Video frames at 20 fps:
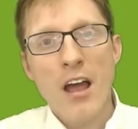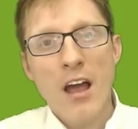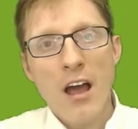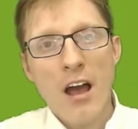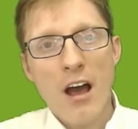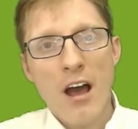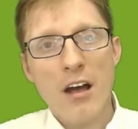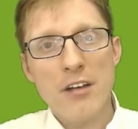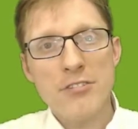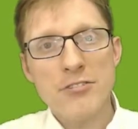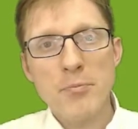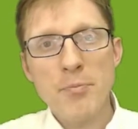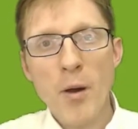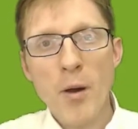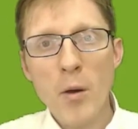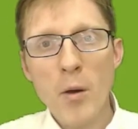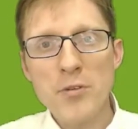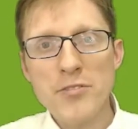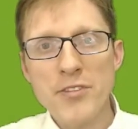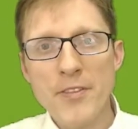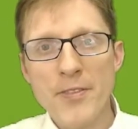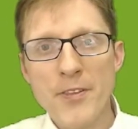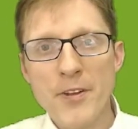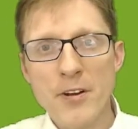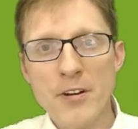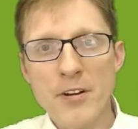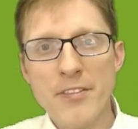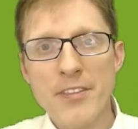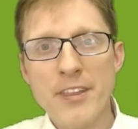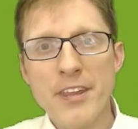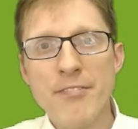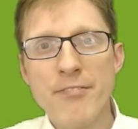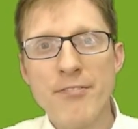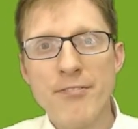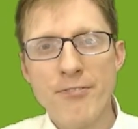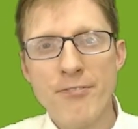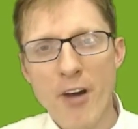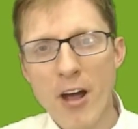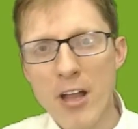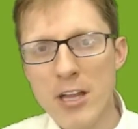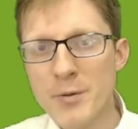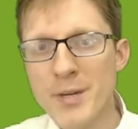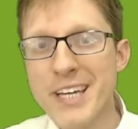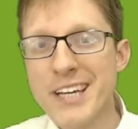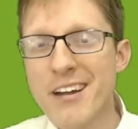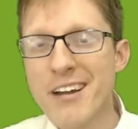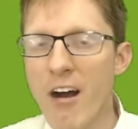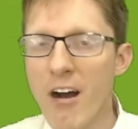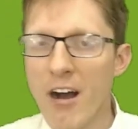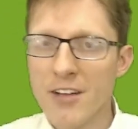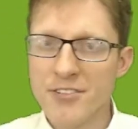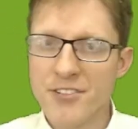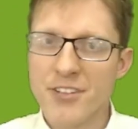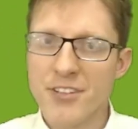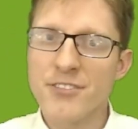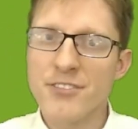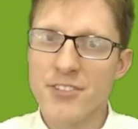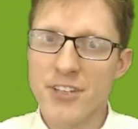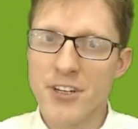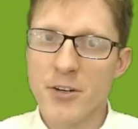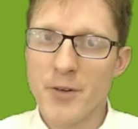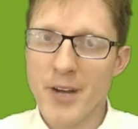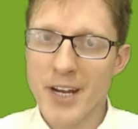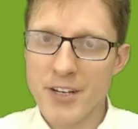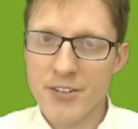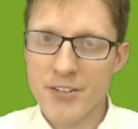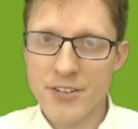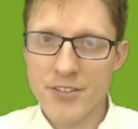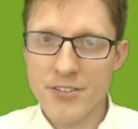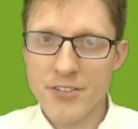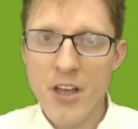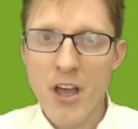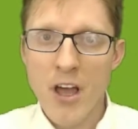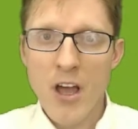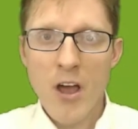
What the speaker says: it. Suppose that there are the following cost considerations.